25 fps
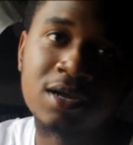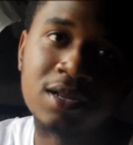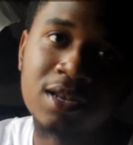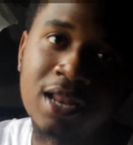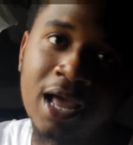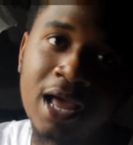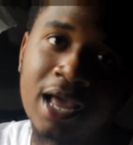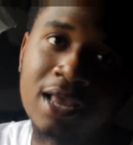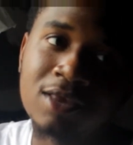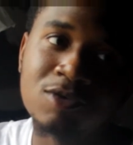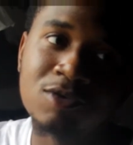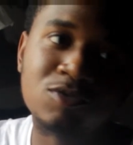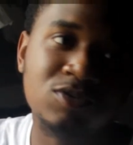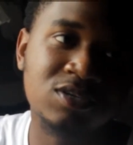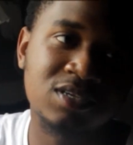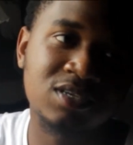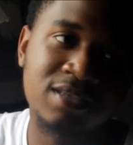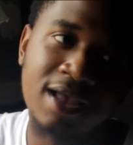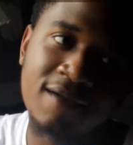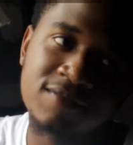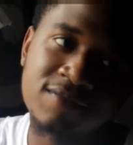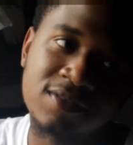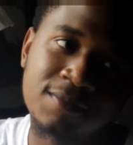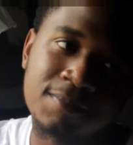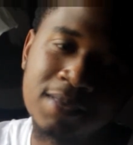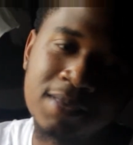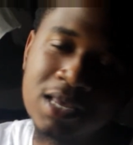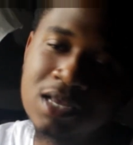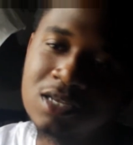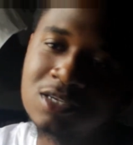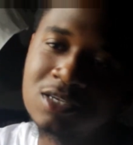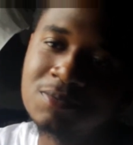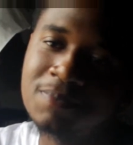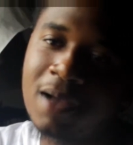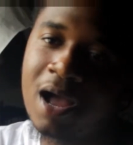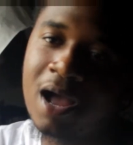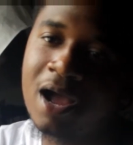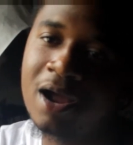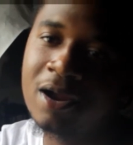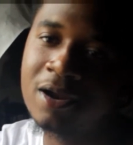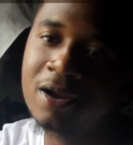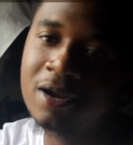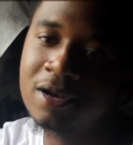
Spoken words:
Like you just have to be inspired.